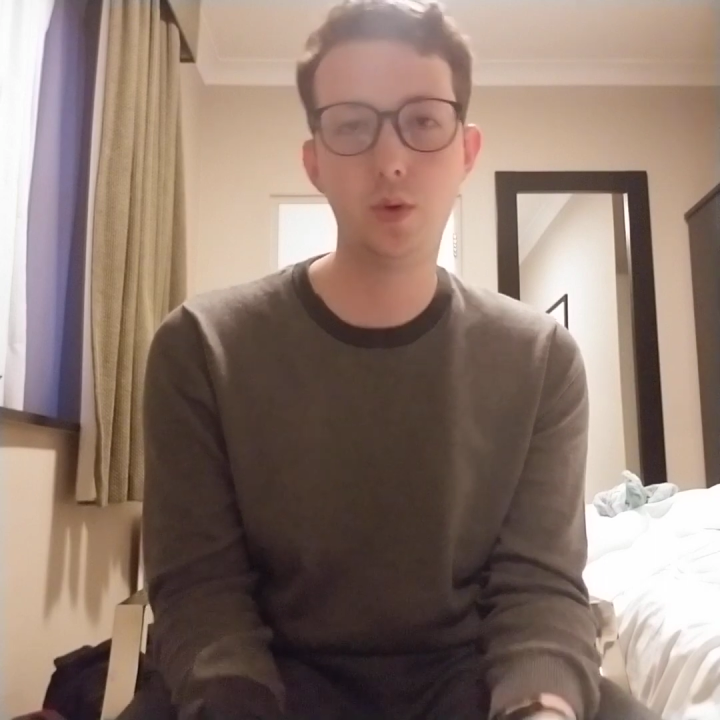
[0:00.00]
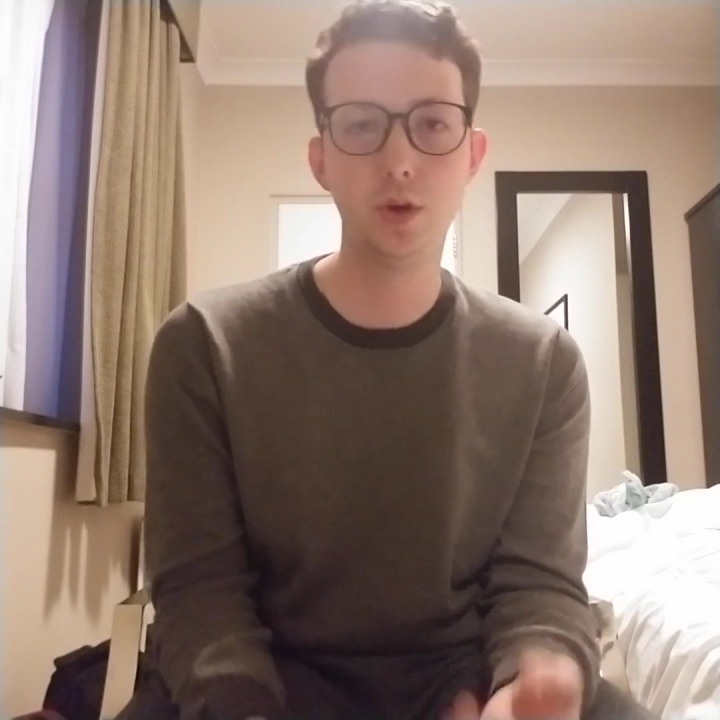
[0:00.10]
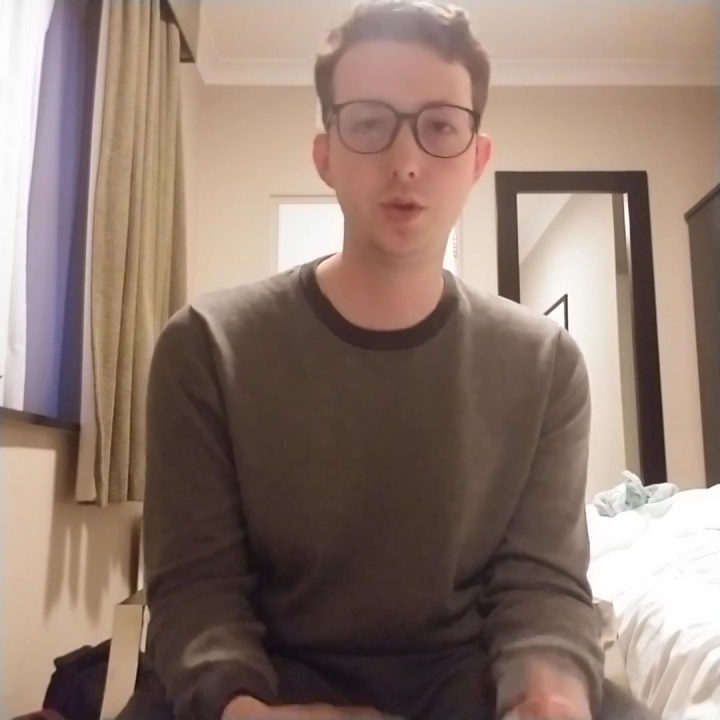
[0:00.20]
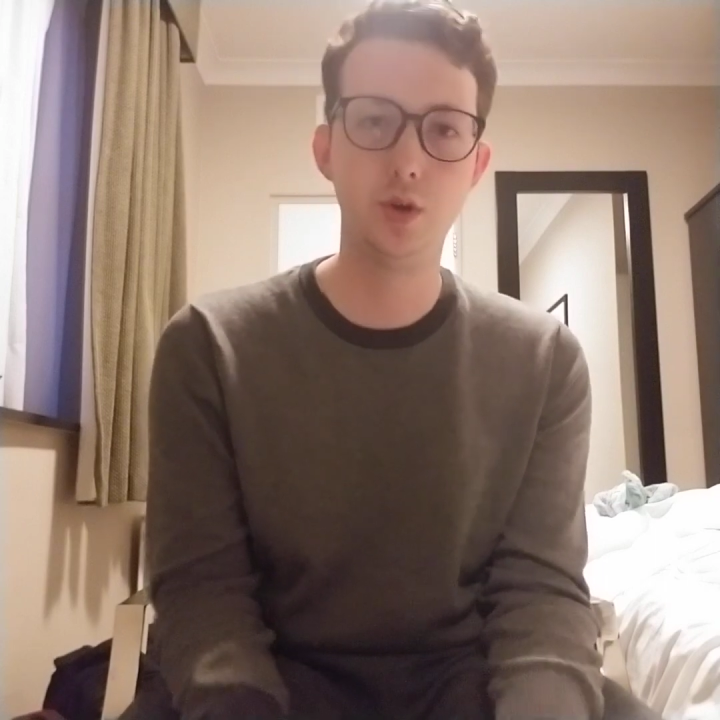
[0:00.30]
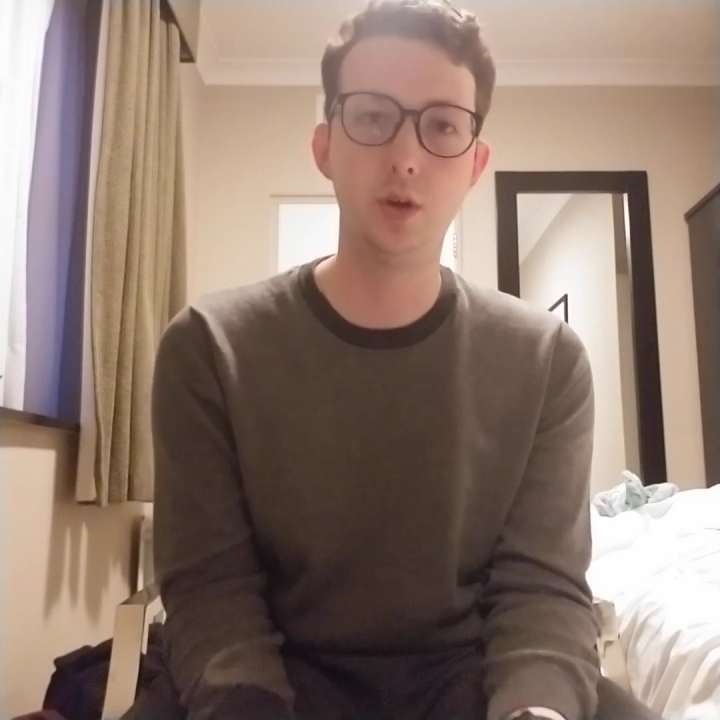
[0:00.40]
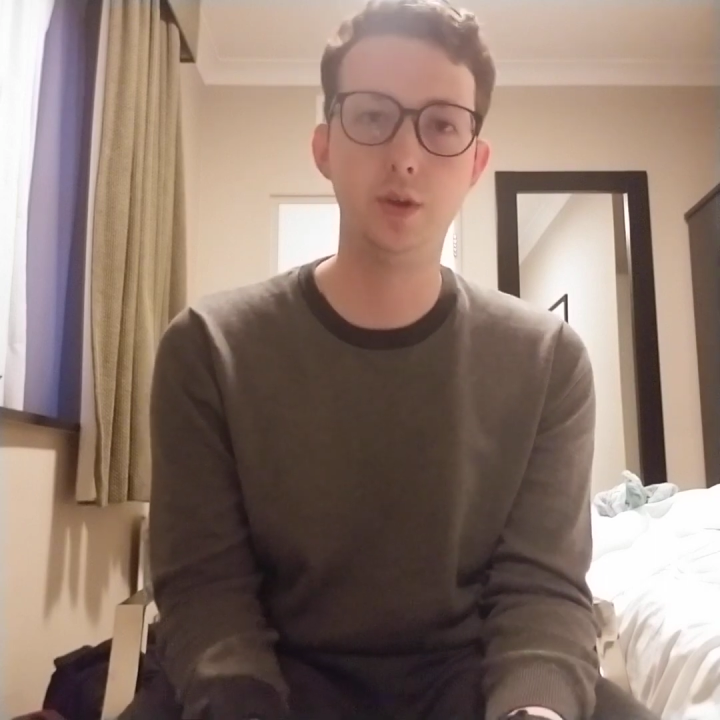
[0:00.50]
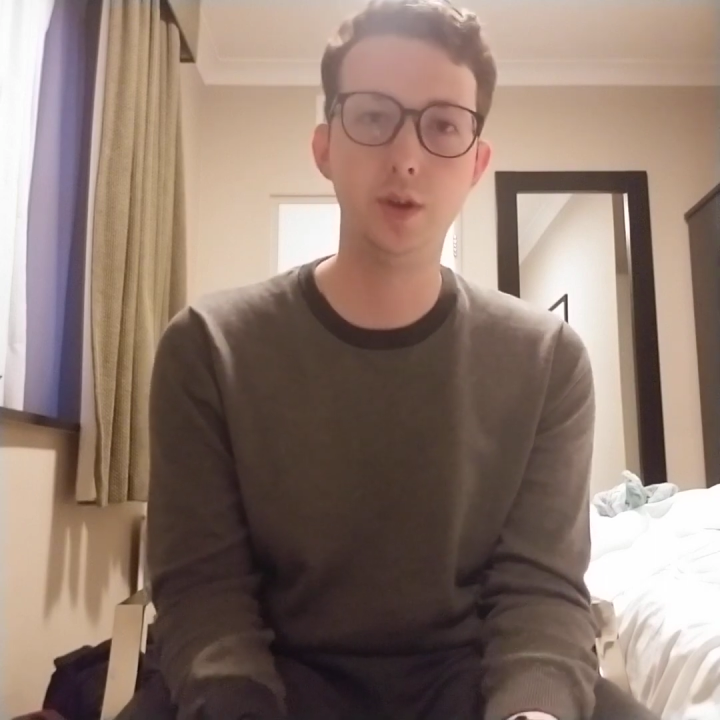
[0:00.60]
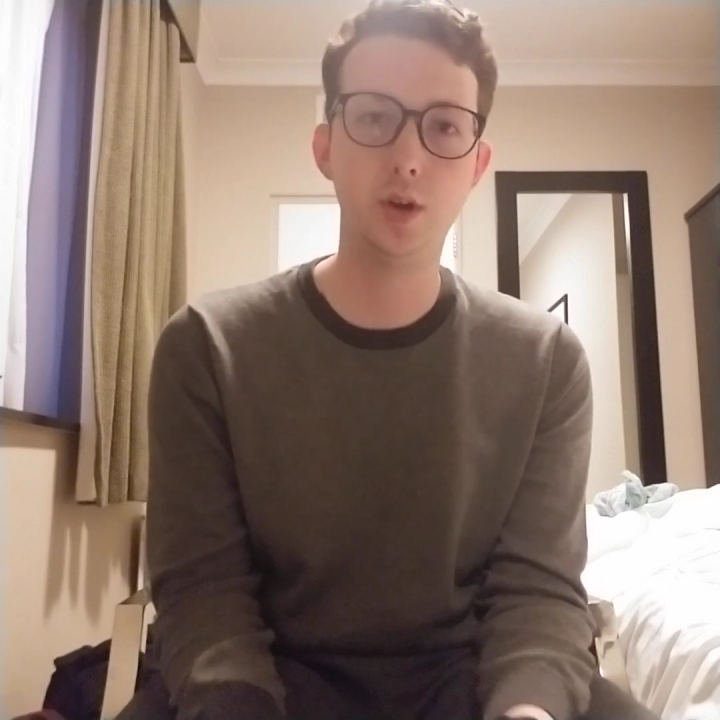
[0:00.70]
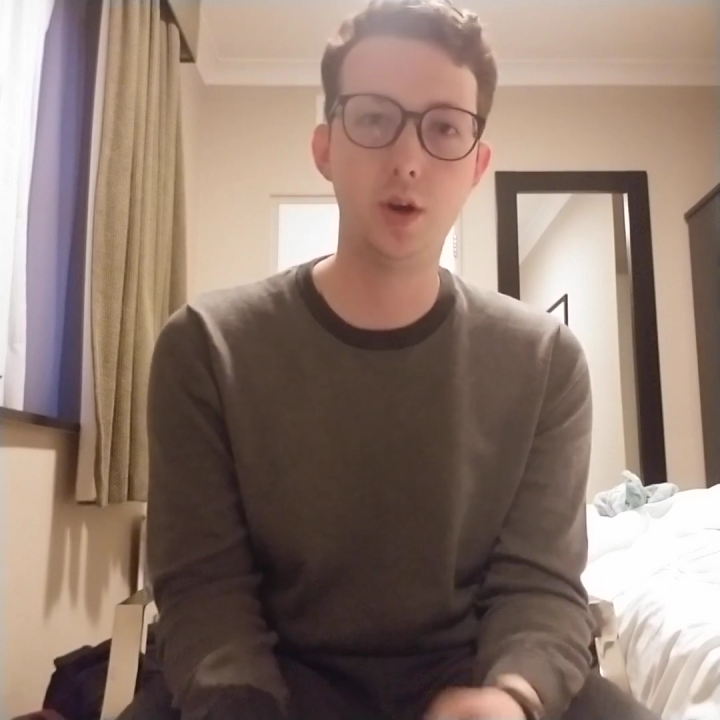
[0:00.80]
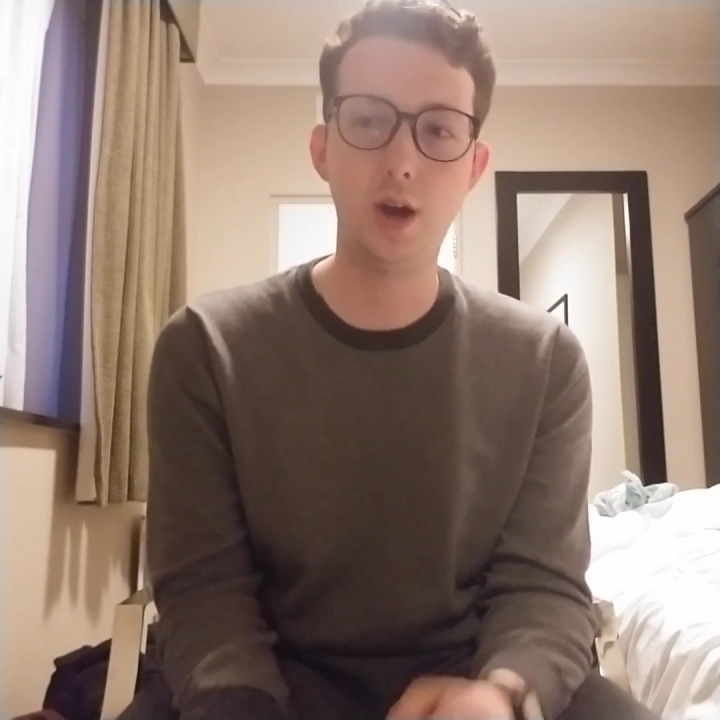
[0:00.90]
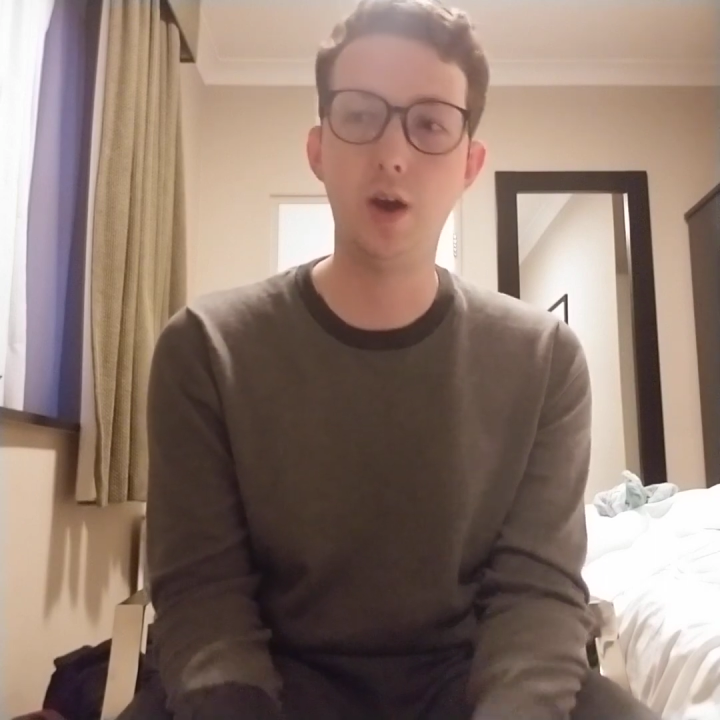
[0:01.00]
who are struggling are